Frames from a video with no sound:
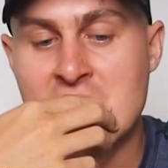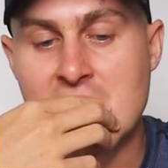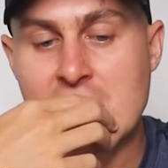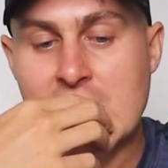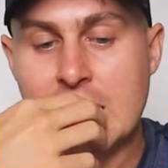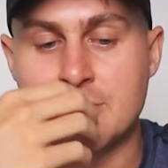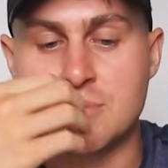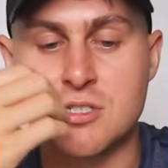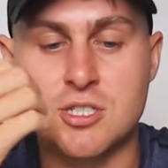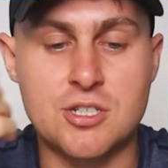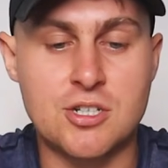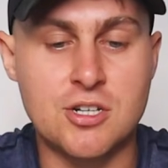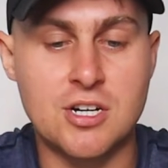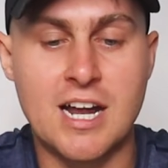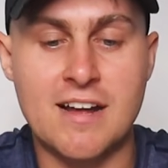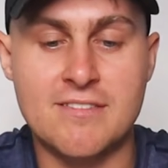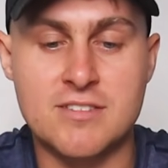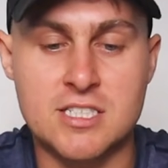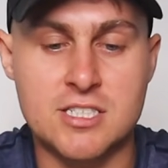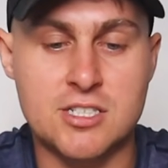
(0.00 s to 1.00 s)
so
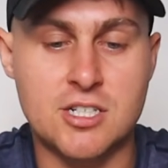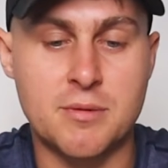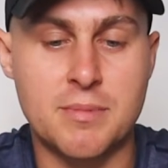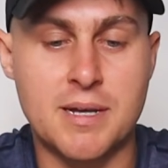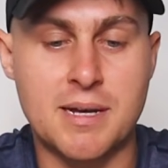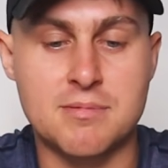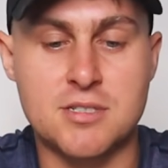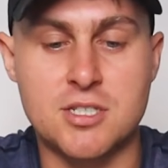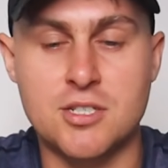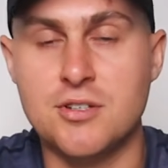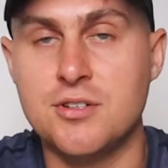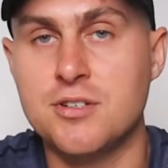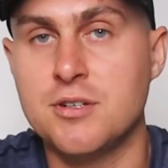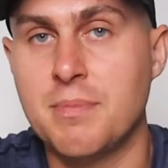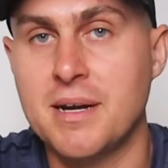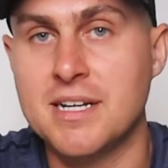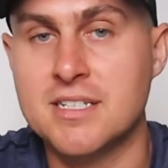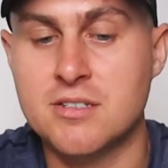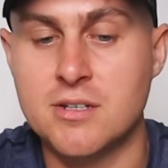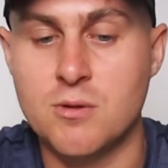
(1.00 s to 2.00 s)
it's gonna be up to you to
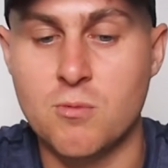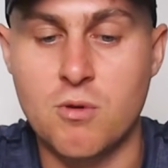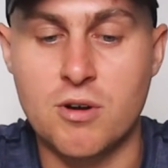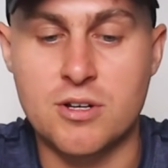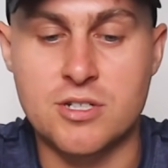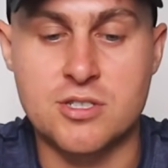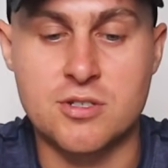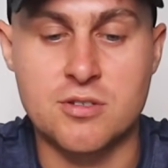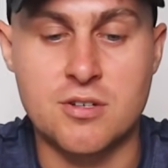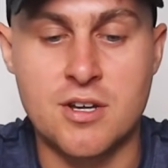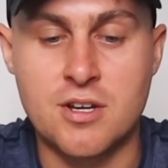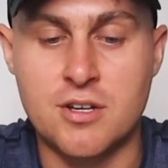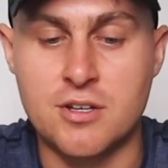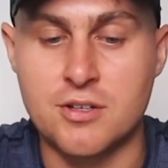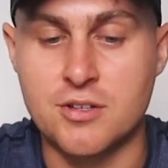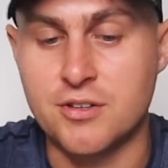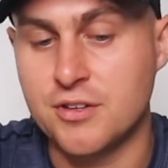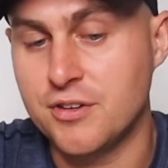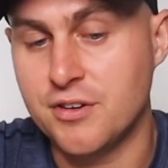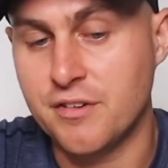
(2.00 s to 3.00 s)
basically watch
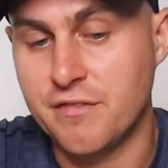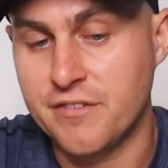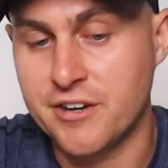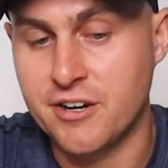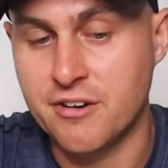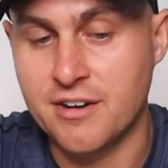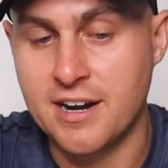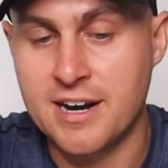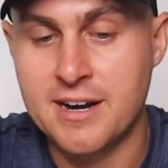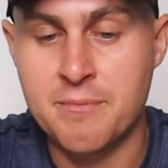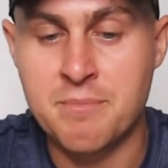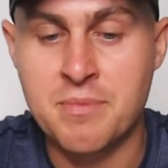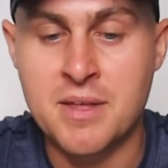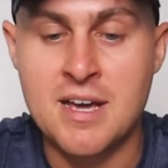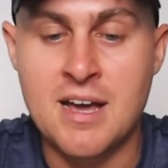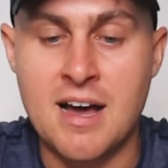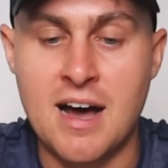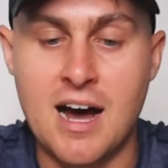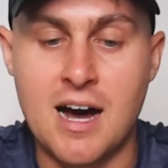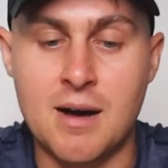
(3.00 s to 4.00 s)
you to figure out.